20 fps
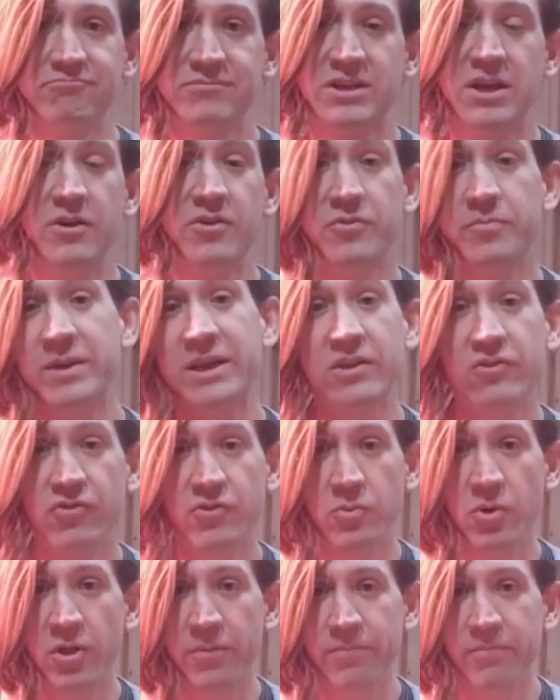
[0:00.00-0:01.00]
go as big as
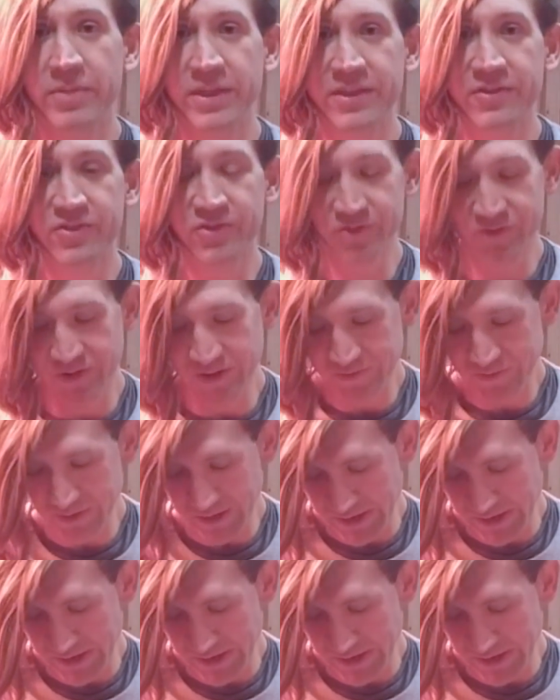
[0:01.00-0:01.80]
you want, but this is just an